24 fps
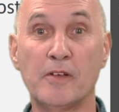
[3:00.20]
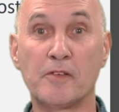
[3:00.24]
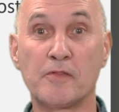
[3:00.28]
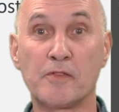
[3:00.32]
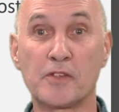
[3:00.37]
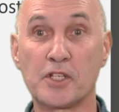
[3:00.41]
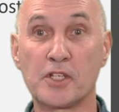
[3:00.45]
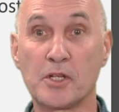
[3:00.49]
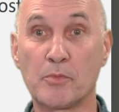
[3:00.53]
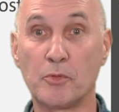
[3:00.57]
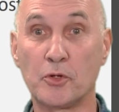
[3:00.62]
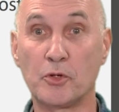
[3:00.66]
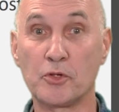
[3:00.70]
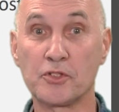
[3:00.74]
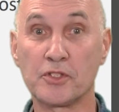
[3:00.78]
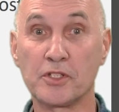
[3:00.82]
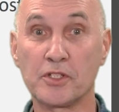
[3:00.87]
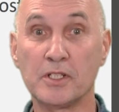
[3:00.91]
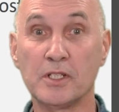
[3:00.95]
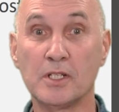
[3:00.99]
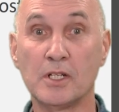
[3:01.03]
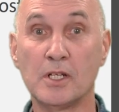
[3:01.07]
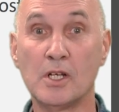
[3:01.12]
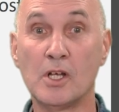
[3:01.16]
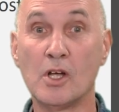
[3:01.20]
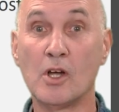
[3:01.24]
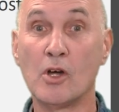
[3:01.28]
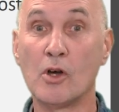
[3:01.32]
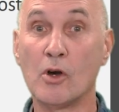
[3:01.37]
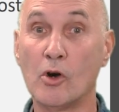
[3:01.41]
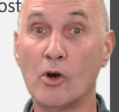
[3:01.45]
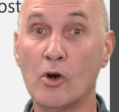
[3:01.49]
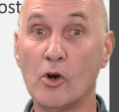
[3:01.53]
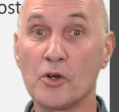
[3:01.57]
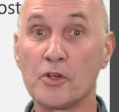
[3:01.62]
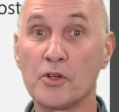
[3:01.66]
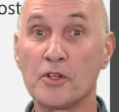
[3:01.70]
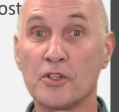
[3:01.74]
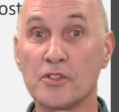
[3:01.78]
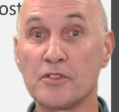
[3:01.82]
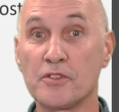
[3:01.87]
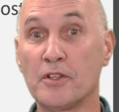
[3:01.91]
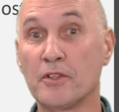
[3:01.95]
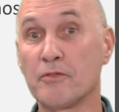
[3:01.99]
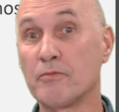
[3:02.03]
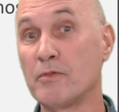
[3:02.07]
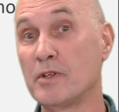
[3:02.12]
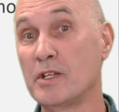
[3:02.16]
interesting posture or does
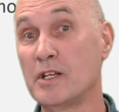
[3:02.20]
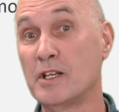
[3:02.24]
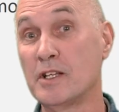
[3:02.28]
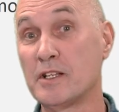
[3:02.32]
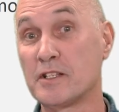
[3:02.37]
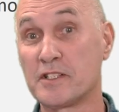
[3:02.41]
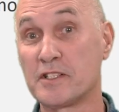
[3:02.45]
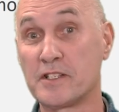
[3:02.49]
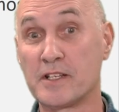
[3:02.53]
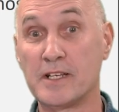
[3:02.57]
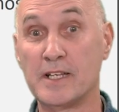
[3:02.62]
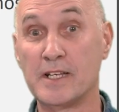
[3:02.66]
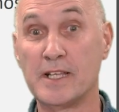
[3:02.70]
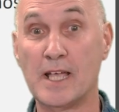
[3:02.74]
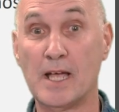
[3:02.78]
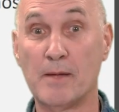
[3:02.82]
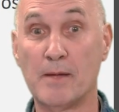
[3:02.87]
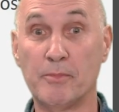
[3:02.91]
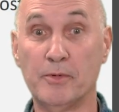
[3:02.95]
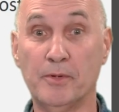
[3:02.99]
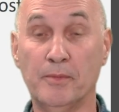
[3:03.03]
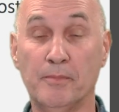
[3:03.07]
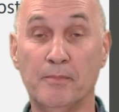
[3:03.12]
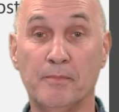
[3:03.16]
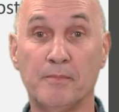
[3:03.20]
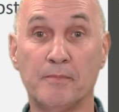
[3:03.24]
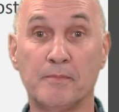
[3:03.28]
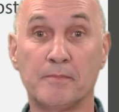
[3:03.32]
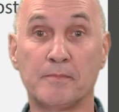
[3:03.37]
not realistically happen.